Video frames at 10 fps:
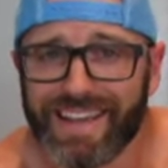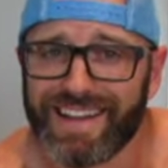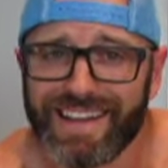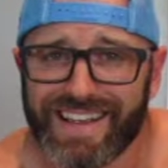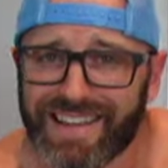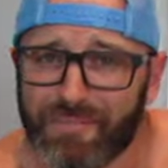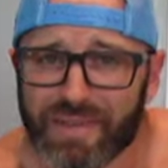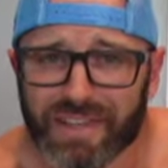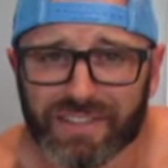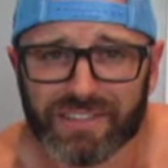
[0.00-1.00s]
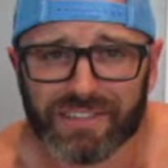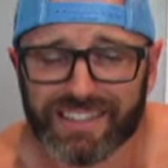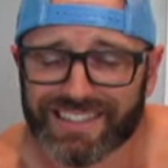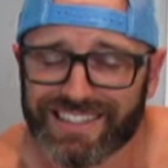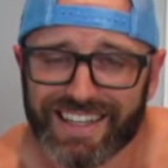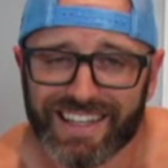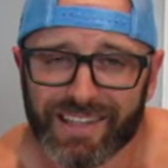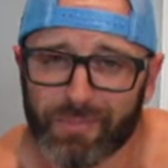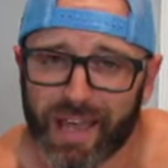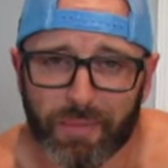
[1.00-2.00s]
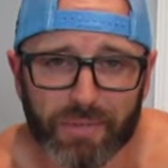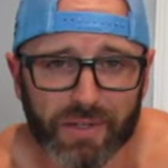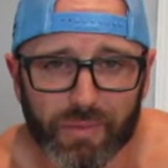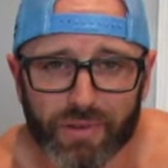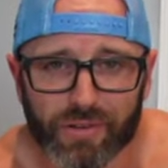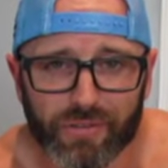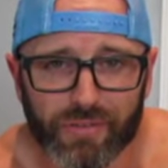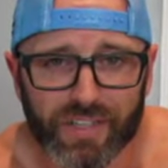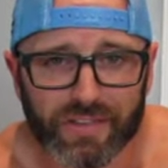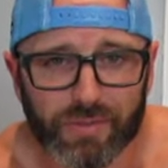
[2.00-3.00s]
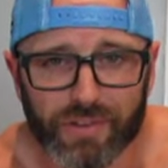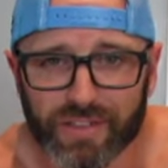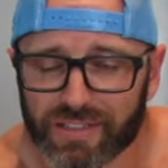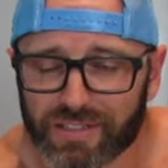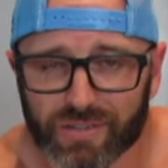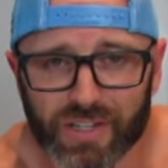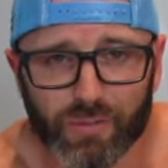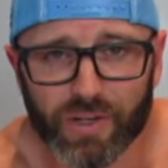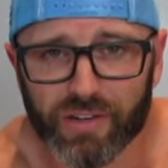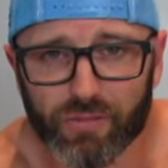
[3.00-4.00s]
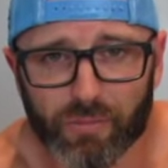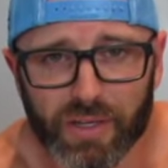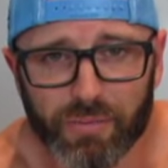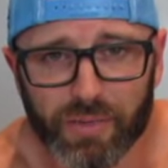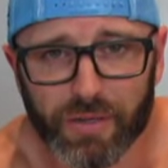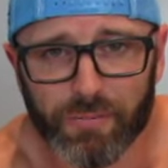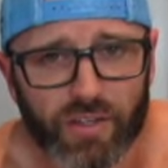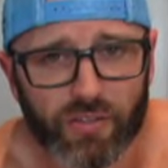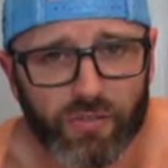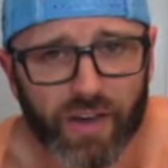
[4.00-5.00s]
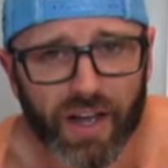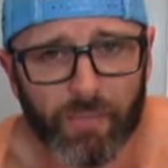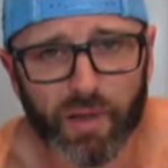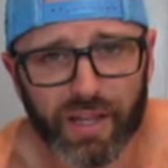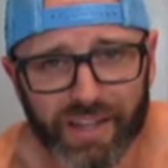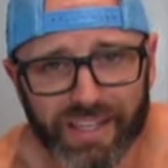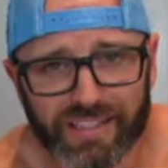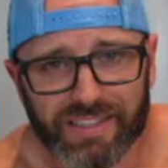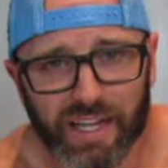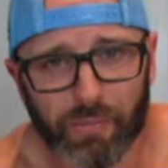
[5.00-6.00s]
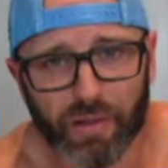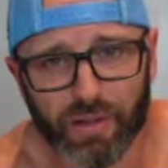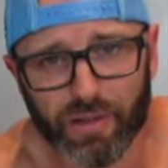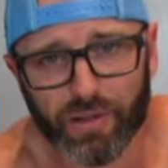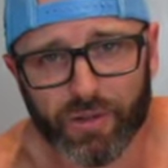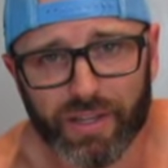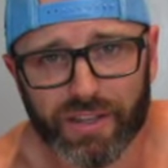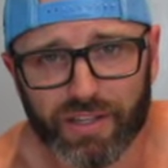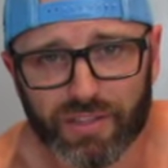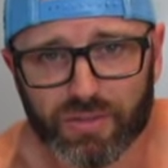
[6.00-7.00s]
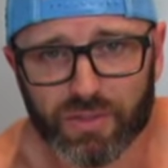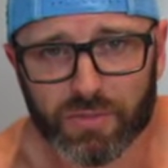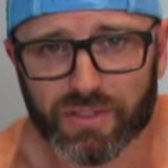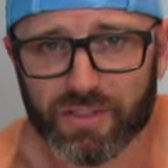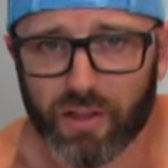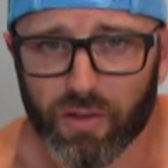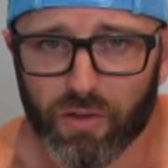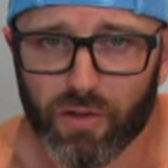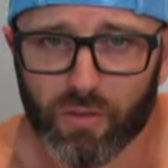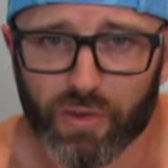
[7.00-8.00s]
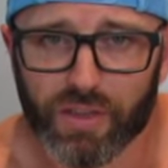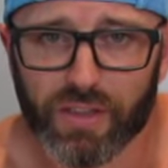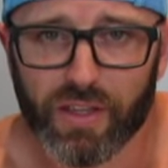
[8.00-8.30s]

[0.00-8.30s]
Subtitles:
in any pictures that you take and happen to put on Facebook, Instagram, whatever it may be. can find my links down below in the description along with